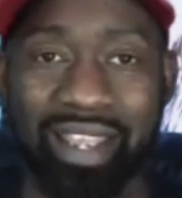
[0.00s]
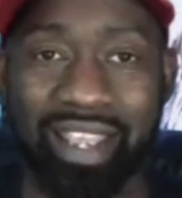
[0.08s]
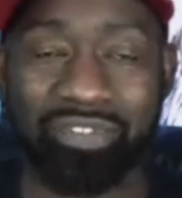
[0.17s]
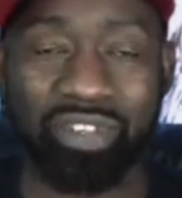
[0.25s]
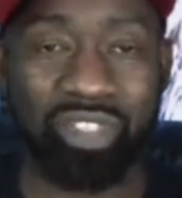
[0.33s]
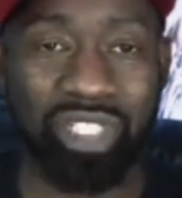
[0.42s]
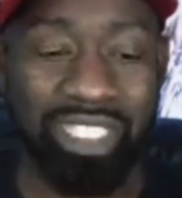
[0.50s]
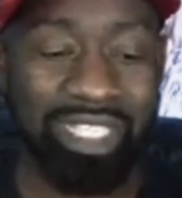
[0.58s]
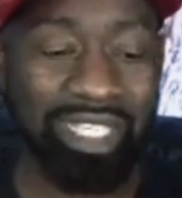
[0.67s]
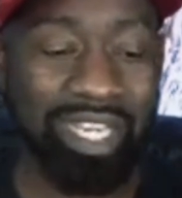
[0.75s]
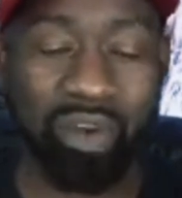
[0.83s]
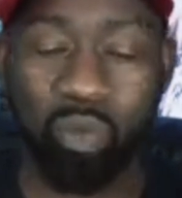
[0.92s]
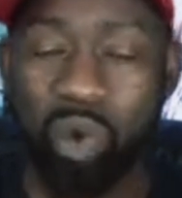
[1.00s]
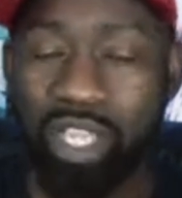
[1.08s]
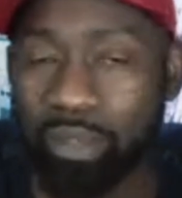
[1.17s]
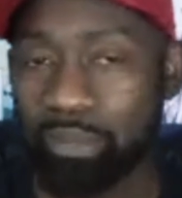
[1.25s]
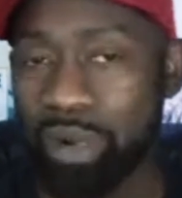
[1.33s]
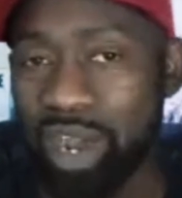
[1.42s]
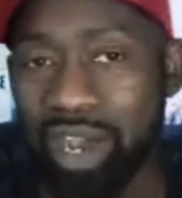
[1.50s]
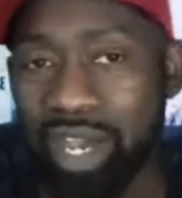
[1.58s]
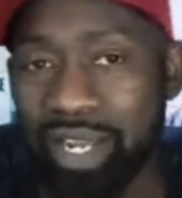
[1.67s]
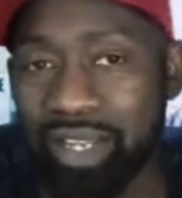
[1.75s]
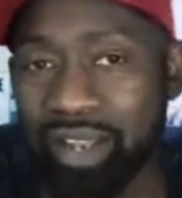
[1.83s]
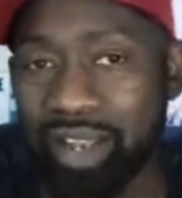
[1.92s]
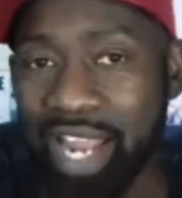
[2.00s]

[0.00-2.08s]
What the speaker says: If you just sit there and watch a pond